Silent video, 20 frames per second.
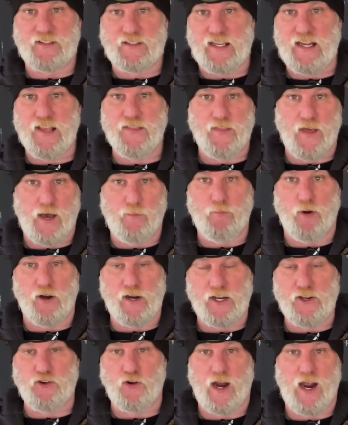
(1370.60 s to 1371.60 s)
teeth up
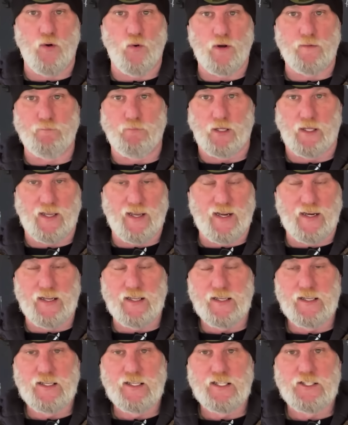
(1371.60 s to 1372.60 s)
on a drywood
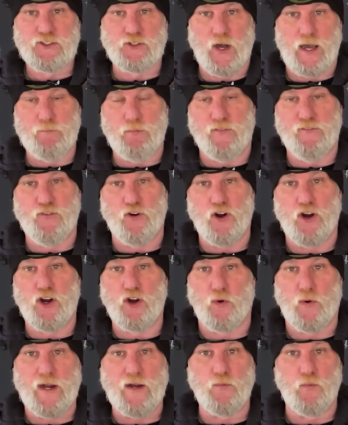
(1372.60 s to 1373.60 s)
blade. So I prefer a
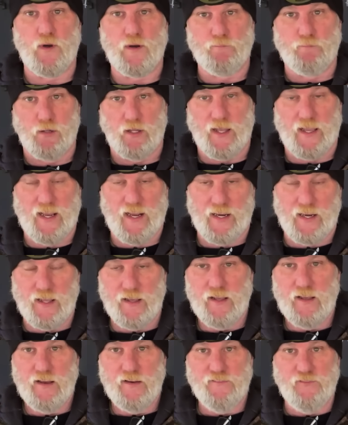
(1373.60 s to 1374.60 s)
greenwood blade
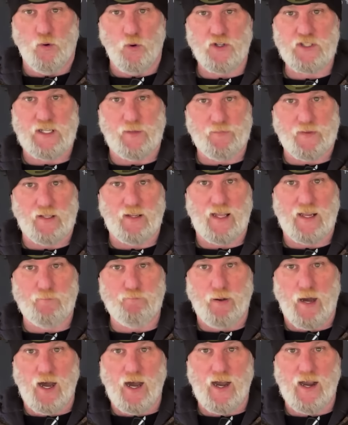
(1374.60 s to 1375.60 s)
for something
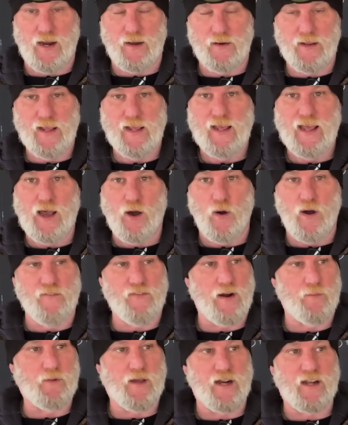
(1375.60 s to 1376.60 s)
like pine.
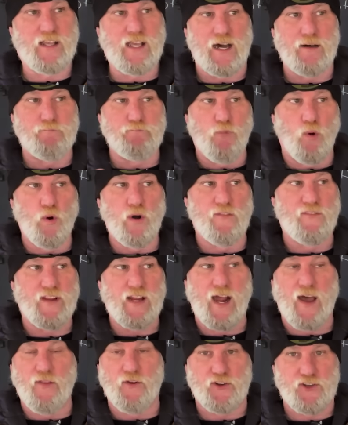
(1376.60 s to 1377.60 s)
However, I'm gonna cut more of
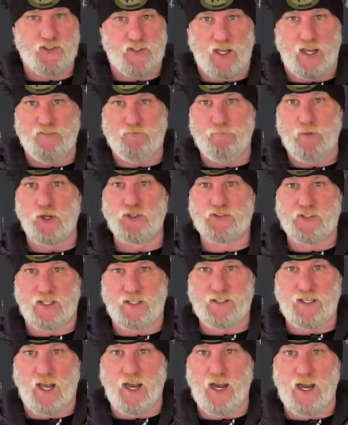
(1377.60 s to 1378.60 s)
the other stuff most
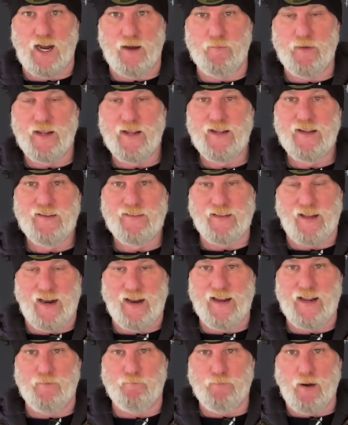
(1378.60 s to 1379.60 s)
of the time than
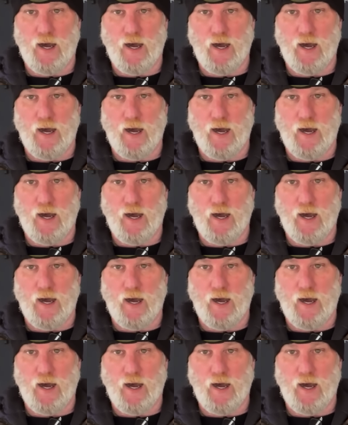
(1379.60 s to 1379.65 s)
I am